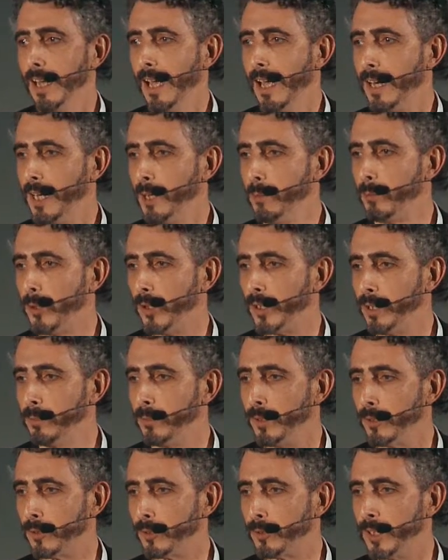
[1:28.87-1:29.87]
and
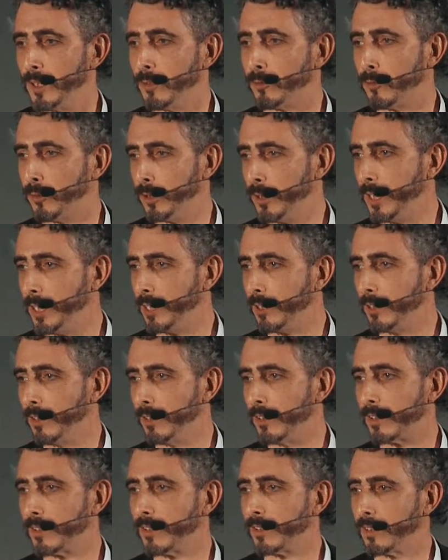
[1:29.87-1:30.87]
embodiment
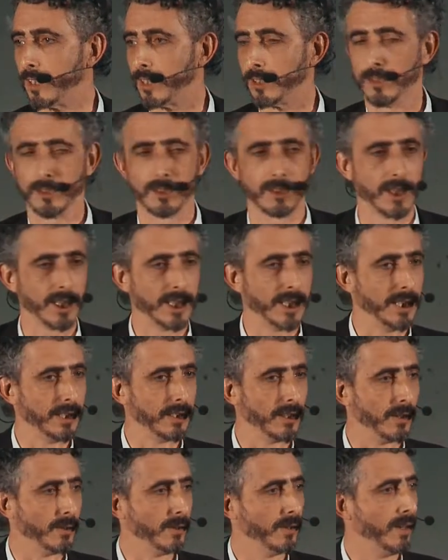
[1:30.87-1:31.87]
traditions such as
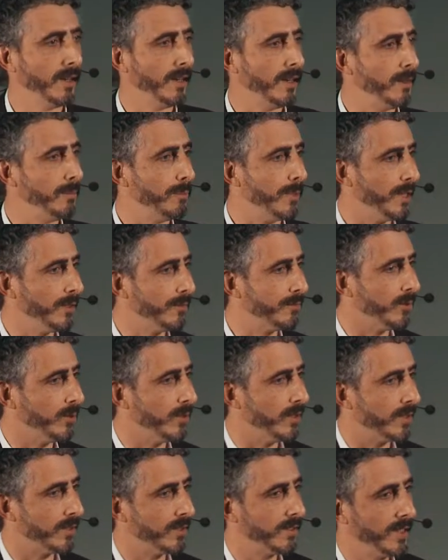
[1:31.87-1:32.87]
Aikido,
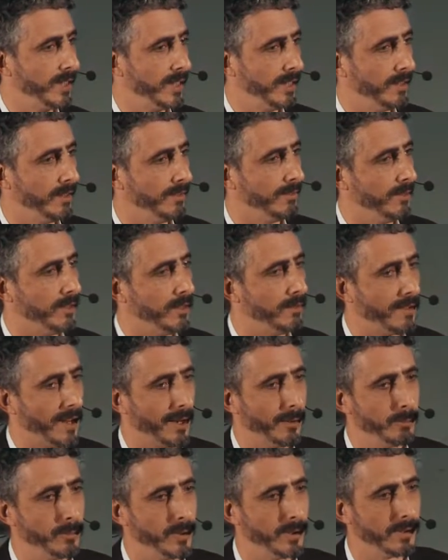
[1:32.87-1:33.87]
mindfulness in
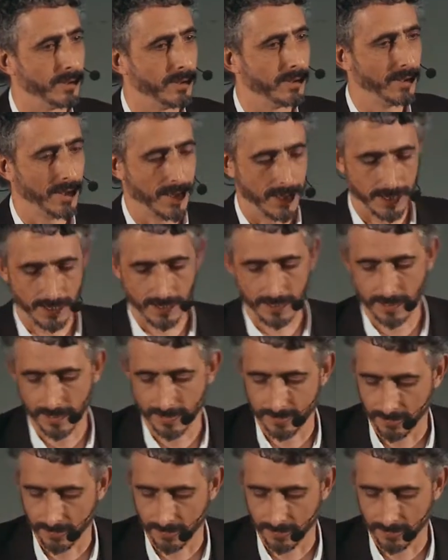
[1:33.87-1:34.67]
development and